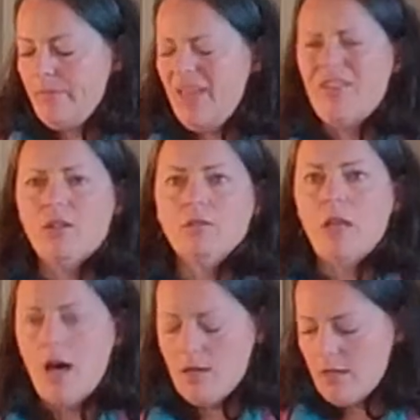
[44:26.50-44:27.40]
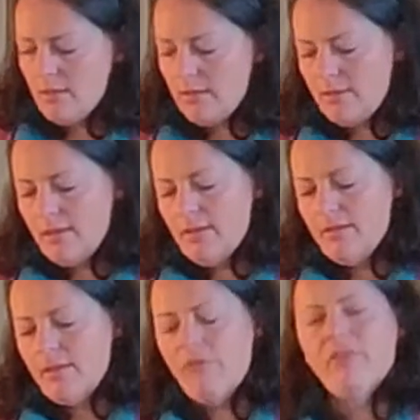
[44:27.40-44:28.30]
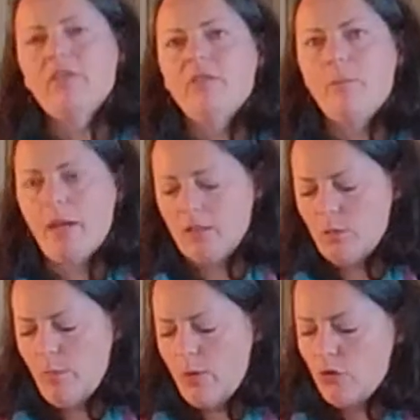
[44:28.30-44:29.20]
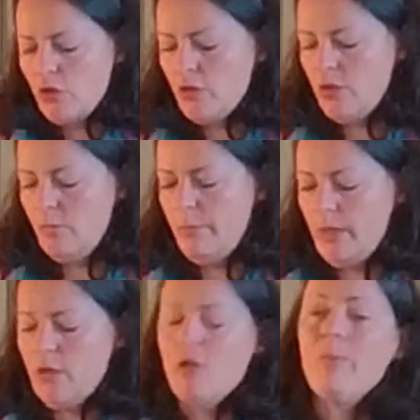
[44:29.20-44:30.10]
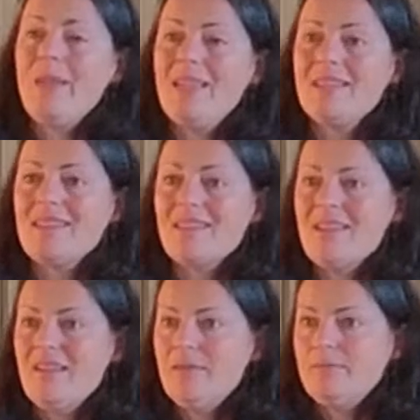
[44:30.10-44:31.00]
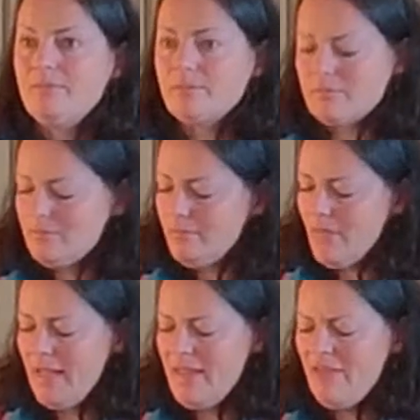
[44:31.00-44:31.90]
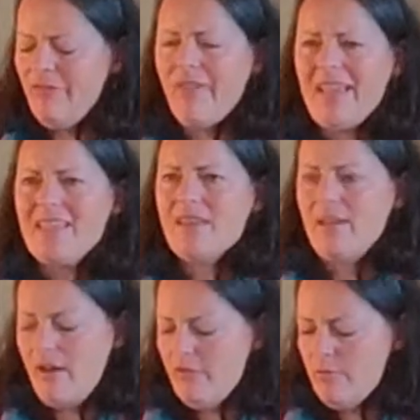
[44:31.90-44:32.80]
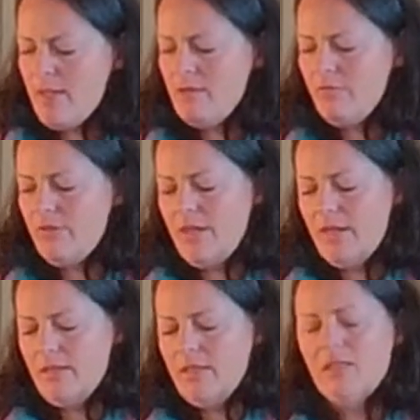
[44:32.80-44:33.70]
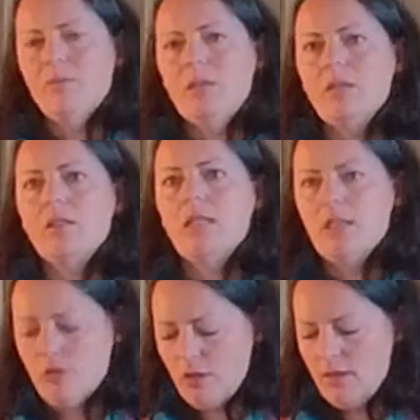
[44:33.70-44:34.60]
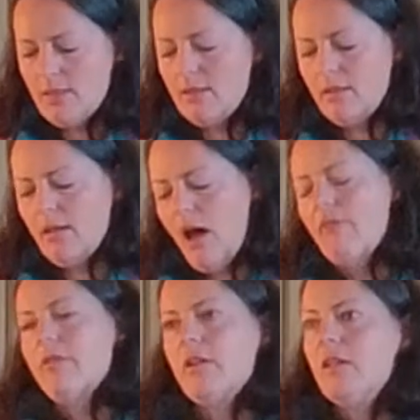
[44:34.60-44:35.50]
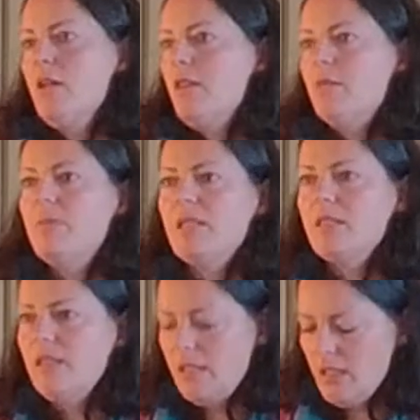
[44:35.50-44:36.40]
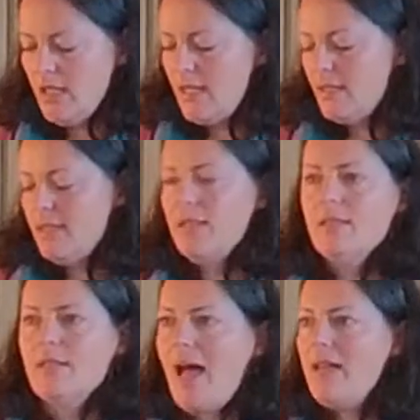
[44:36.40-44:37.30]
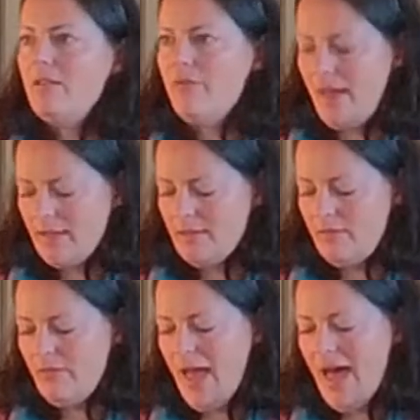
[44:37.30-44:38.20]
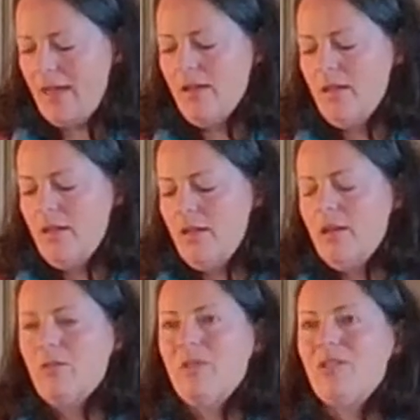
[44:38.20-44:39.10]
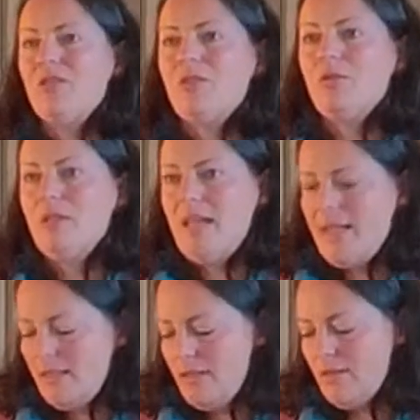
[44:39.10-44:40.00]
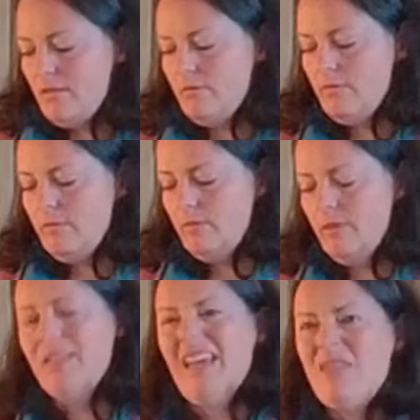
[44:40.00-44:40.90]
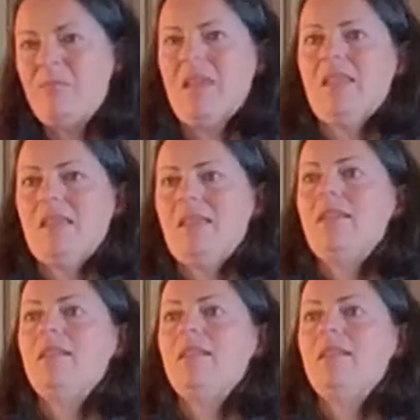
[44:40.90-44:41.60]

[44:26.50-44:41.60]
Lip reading: And their lungs suffer from exposure to burn pits, and they fight the government for their disability insurance to cover the mysterious side effects of that, which creates resentment